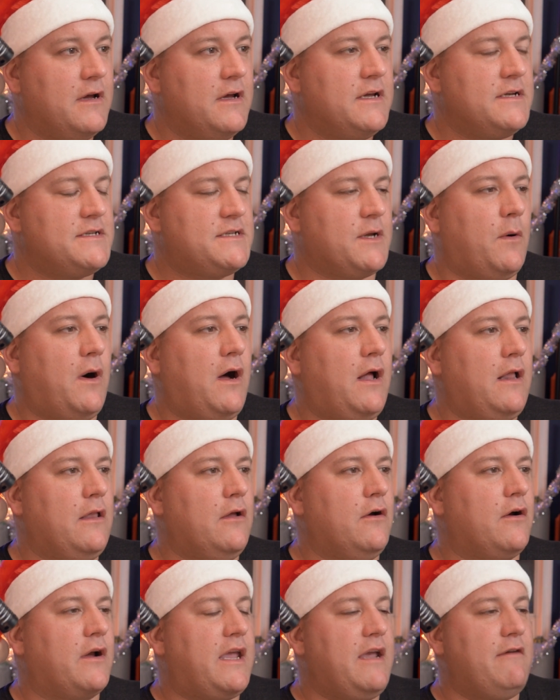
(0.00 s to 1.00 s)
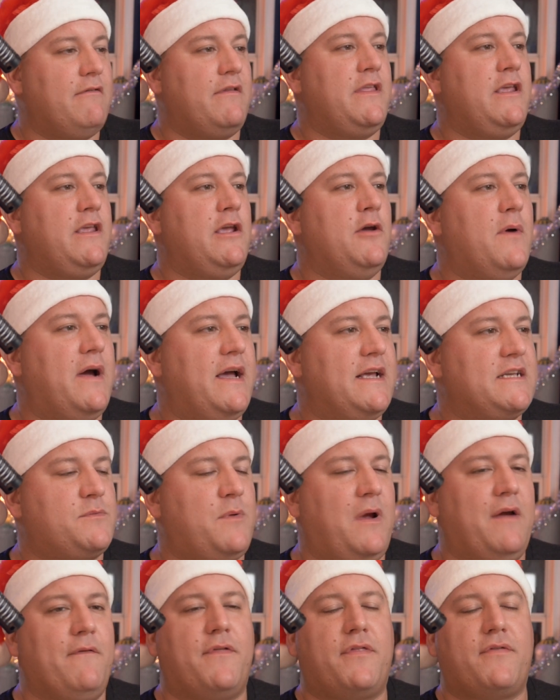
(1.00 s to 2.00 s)
So I'll look here in the U S, yes.
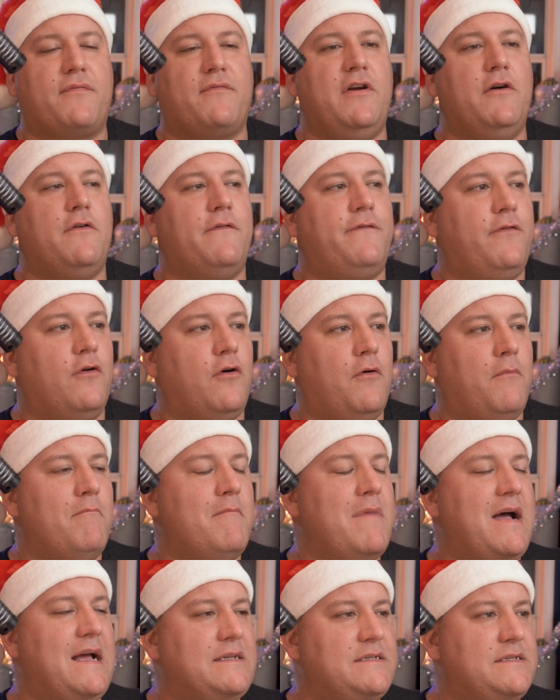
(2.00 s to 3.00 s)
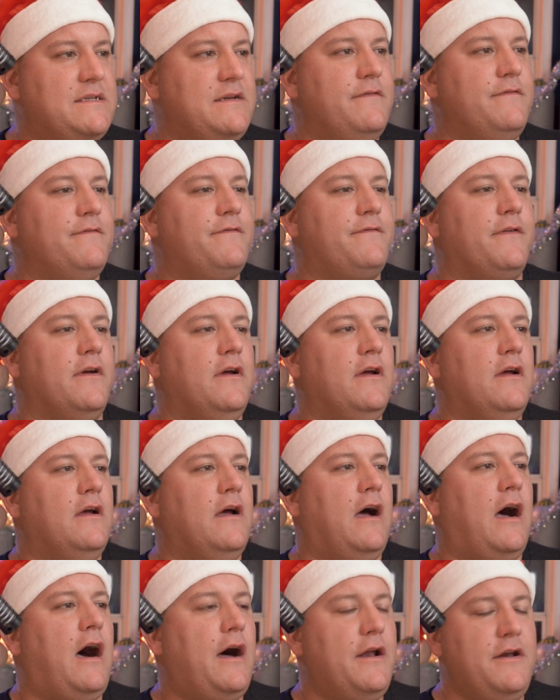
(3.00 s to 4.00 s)
we have three or four massive
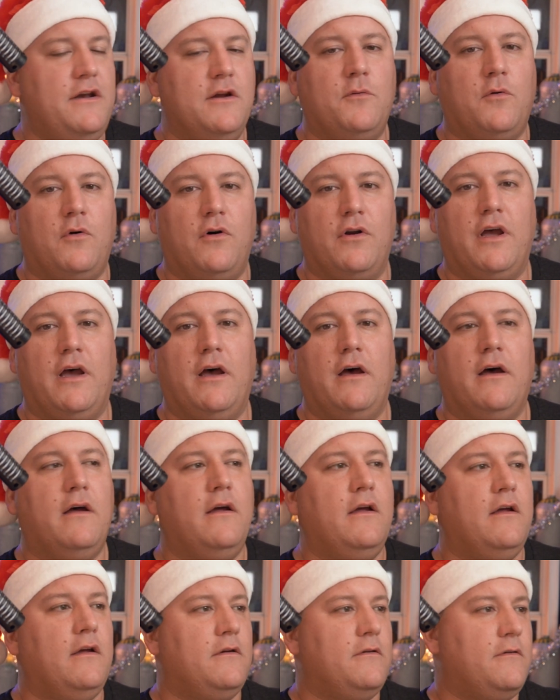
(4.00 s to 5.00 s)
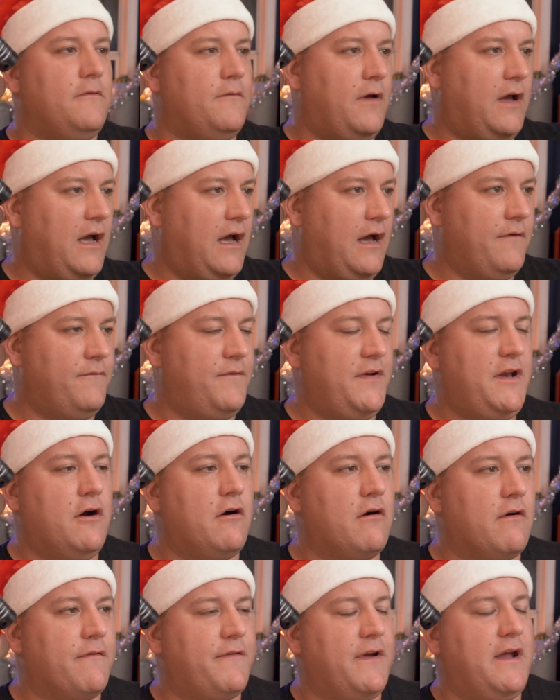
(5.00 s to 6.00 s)
underwater Uh,
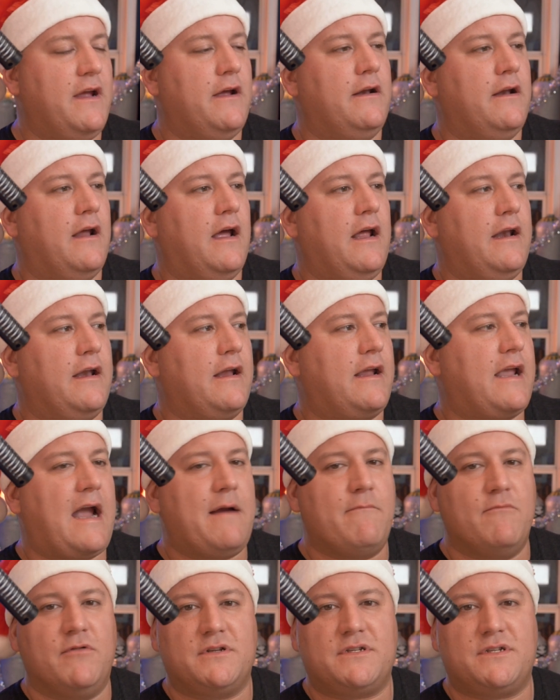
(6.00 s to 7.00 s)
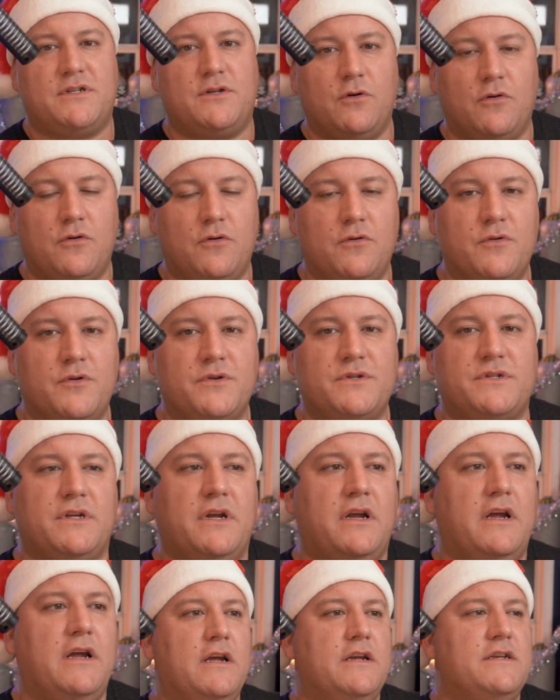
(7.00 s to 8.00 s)
videography and, and camera stores.
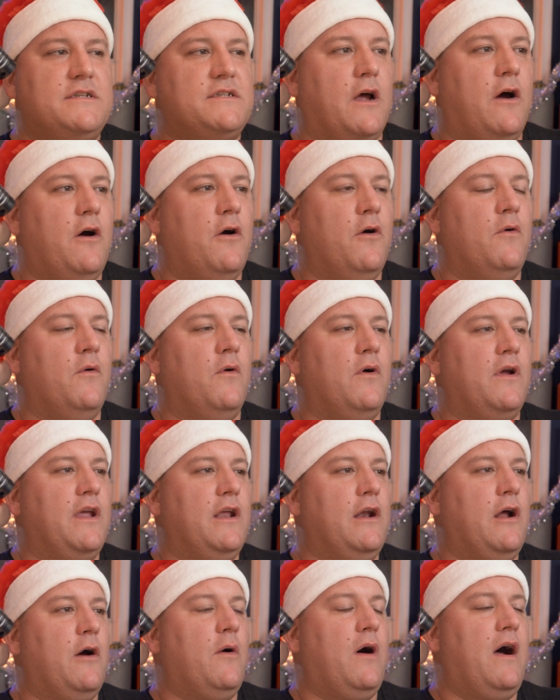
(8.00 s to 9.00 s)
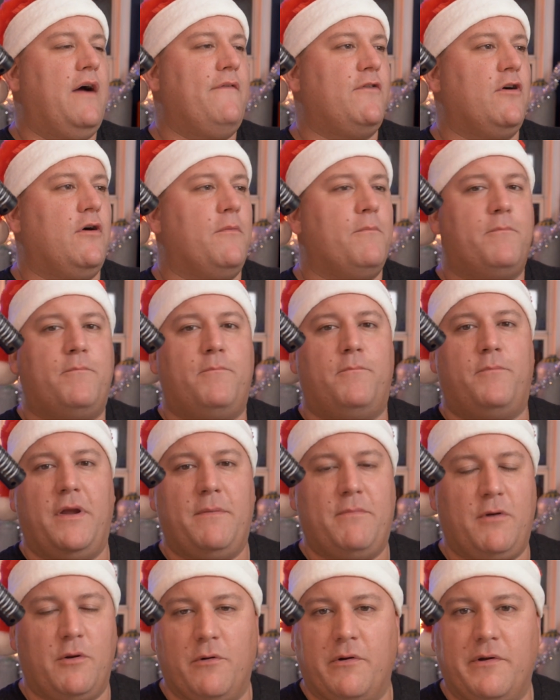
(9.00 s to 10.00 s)
So, you know, I've got
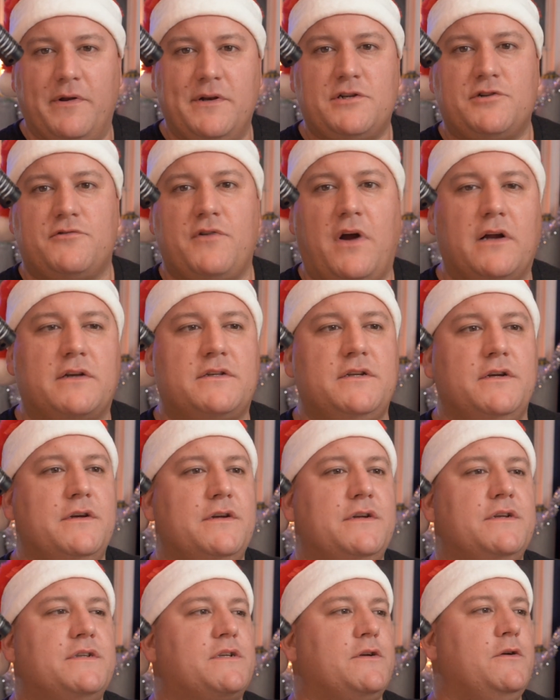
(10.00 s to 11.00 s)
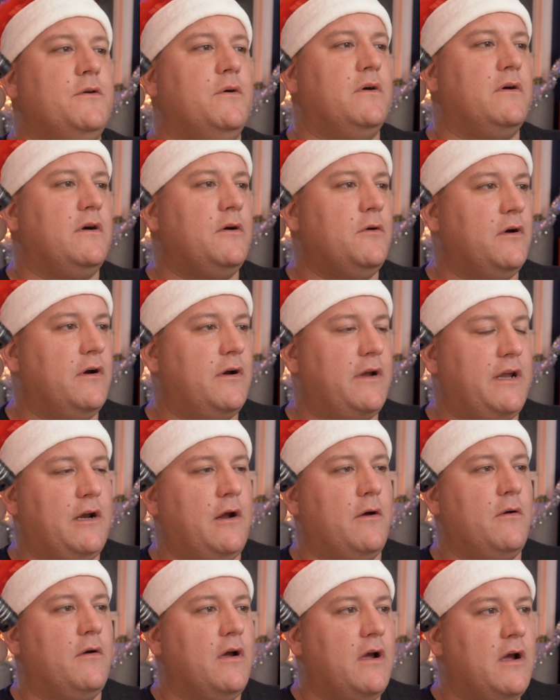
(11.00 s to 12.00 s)
people who are instructors who, who are, you
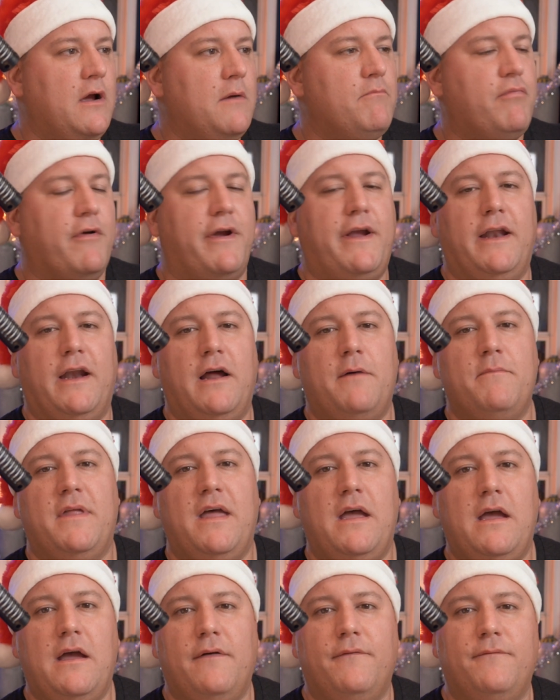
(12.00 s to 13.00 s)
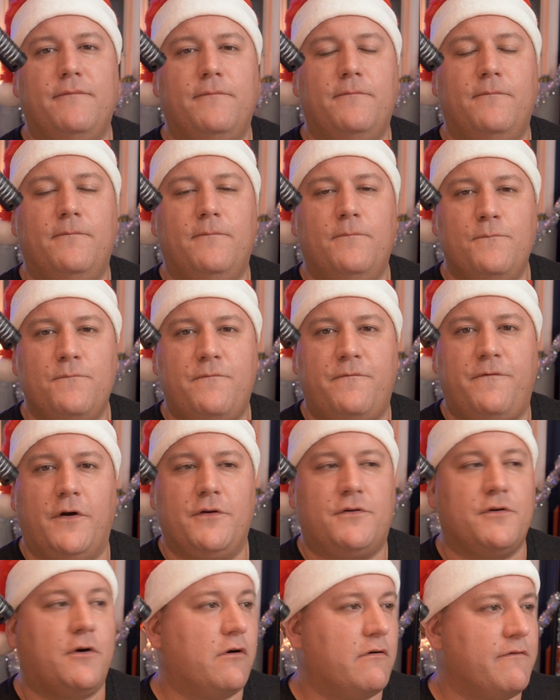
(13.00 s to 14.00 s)
know, bringing up their
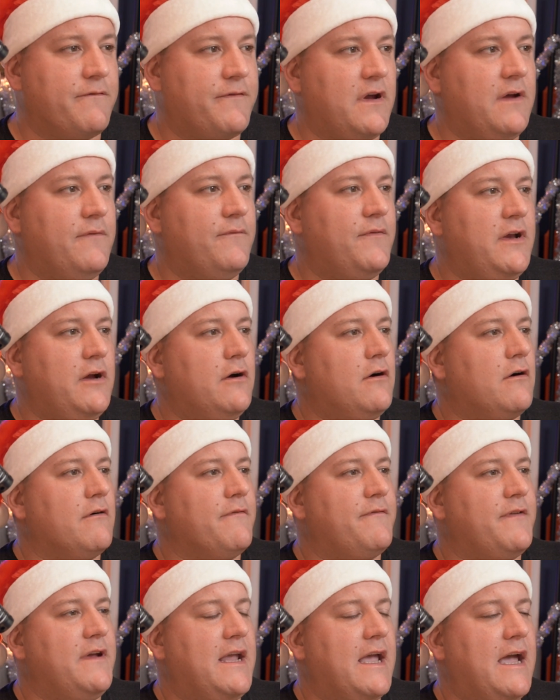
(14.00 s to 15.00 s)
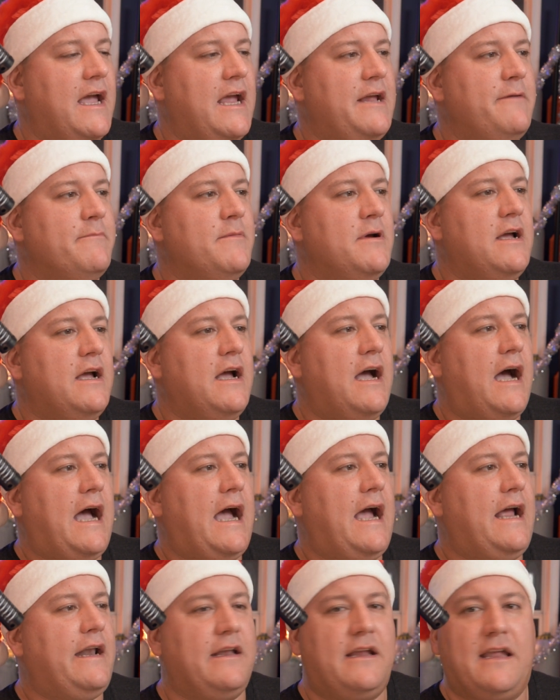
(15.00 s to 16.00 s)
photography and videography game,
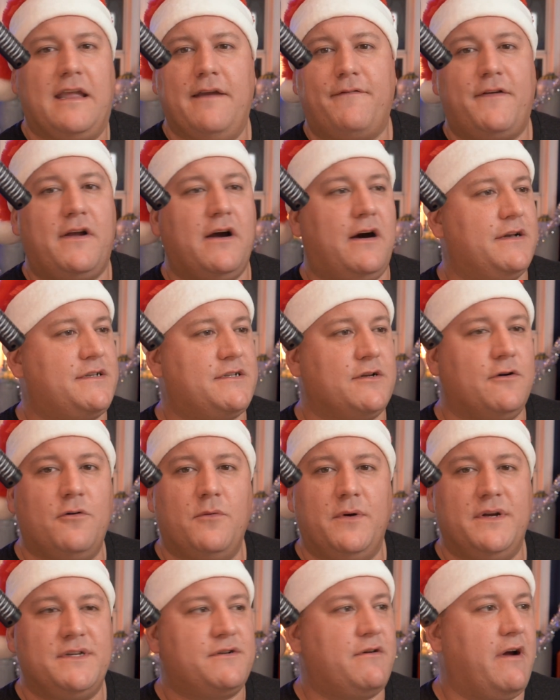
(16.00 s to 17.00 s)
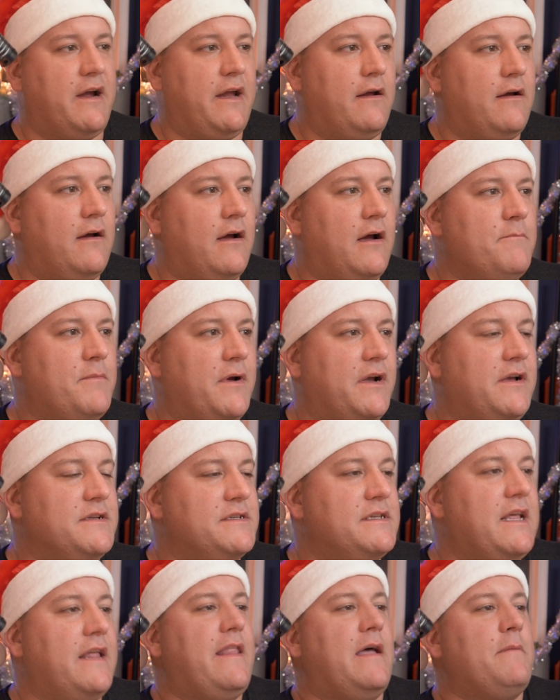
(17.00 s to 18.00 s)
and gift cards are always great
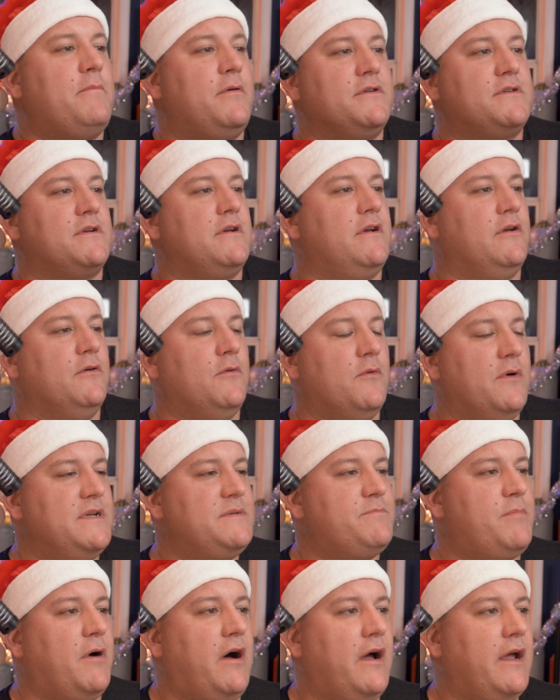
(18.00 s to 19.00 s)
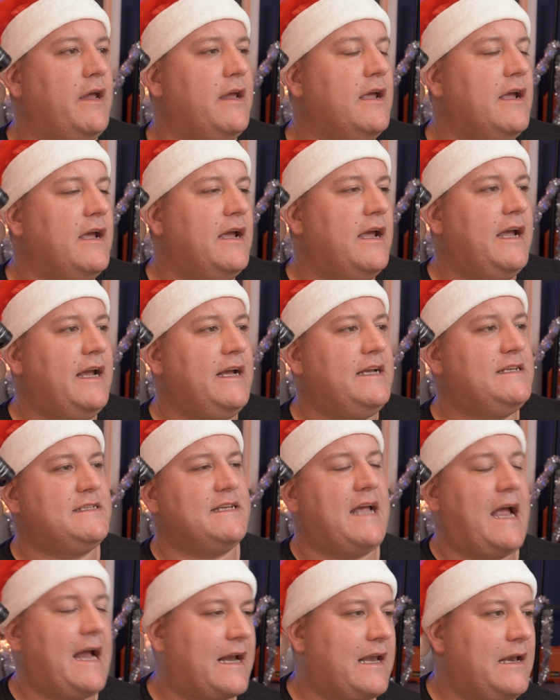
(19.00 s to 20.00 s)
because then that person can always buy
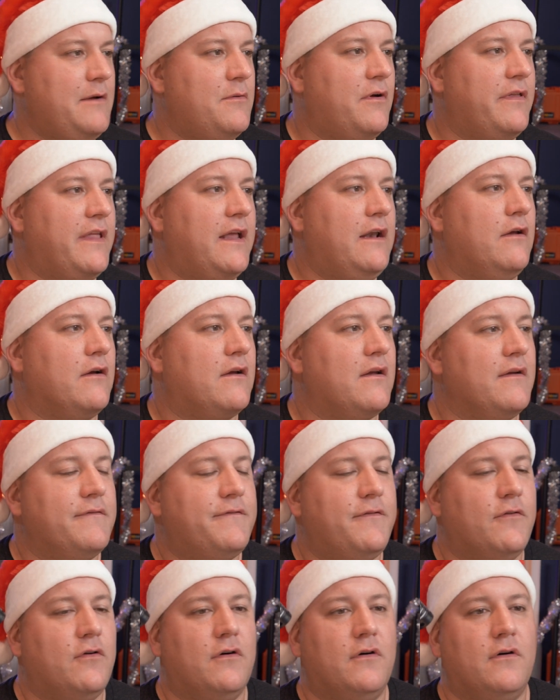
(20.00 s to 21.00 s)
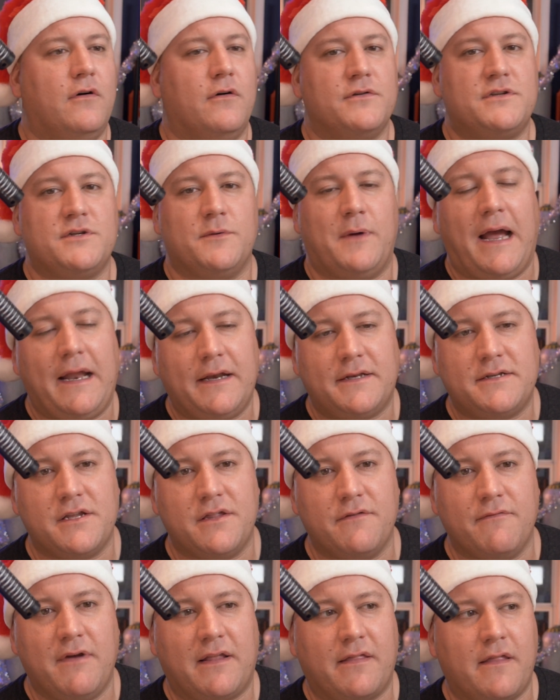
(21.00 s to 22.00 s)
exactly what they're looking for to add to
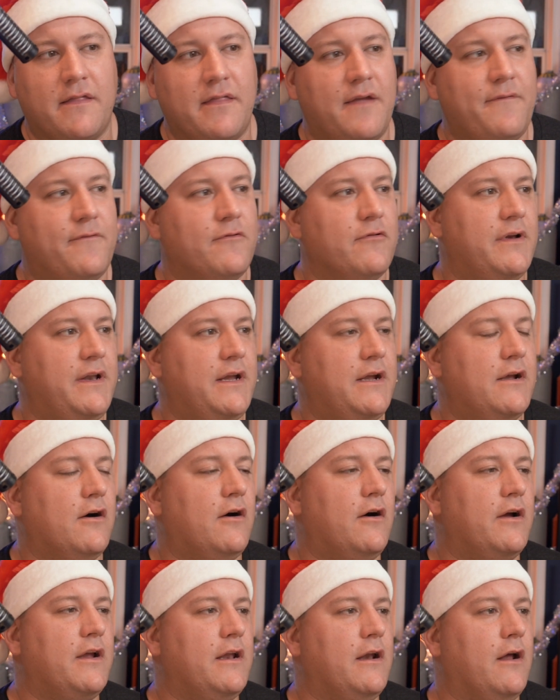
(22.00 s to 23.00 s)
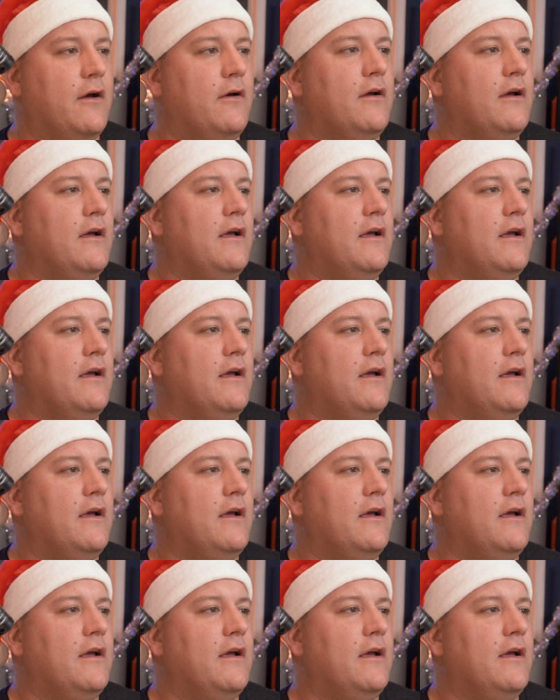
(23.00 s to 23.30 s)
the rig that they've already got, you know.